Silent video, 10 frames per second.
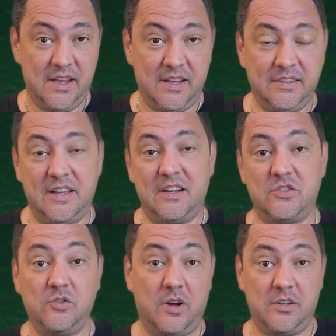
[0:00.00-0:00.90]
Data is
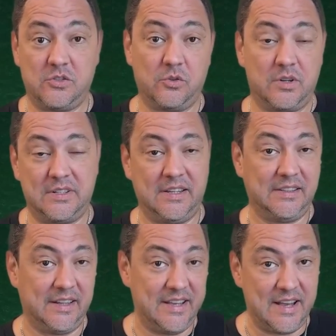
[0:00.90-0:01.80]
not stored in
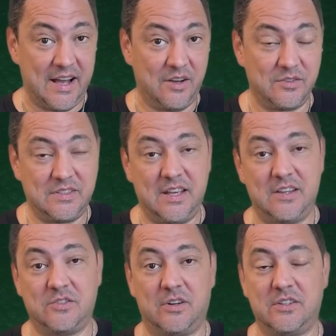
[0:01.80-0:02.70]
the Lakehouse, data
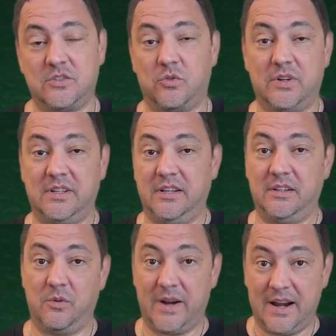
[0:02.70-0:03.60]
is not stored in the
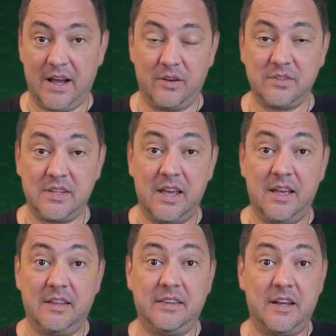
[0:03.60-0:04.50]
warehouse.
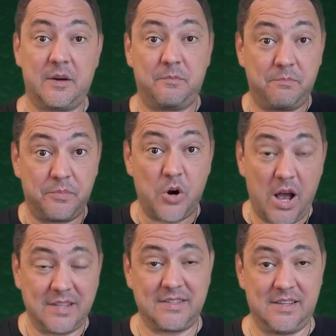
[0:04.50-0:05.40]
They are
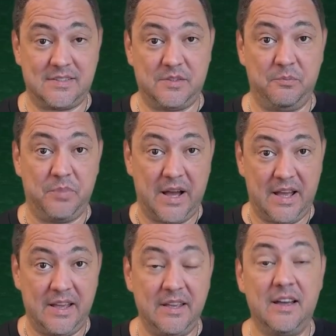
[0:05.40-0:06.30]
processed
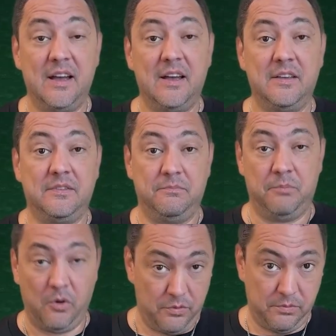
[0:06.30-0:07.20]
by
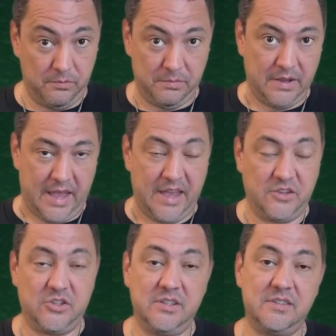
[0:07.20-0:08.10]
both
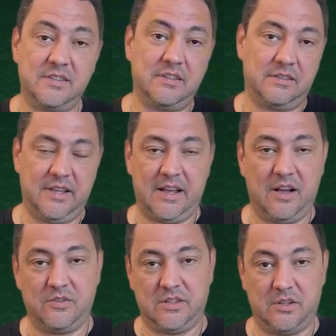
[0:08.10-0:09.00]
engines, the
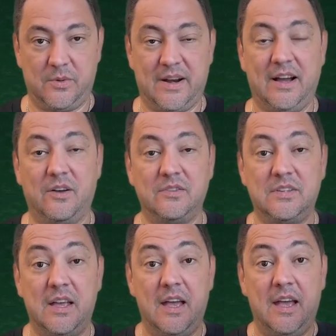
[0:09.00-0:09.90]
Lakehouse and the warehouse,
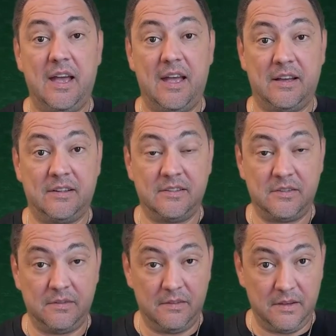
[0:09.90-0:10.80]

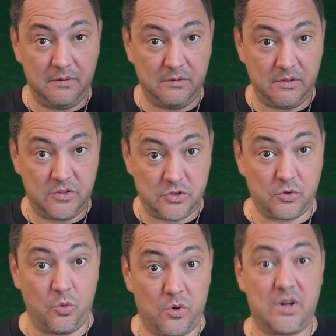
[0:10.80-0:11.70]
and
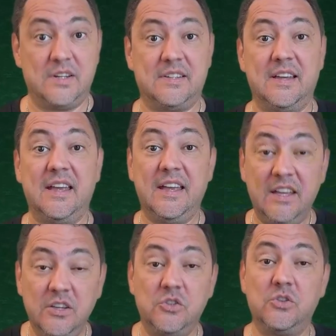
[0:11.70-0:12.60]
stored
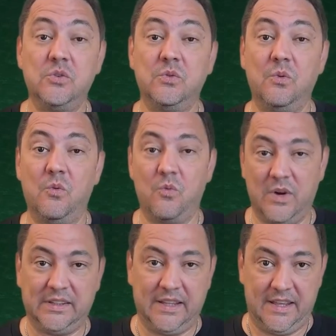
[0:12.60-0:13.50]
into
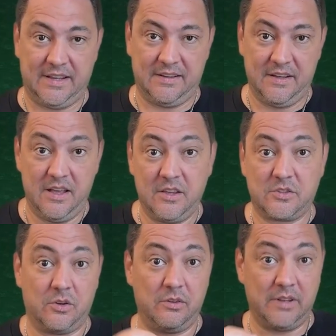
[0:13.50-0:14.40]
onelake.
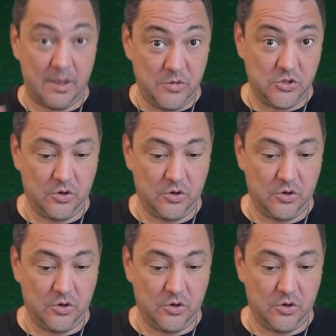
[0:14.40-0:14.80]
So let me show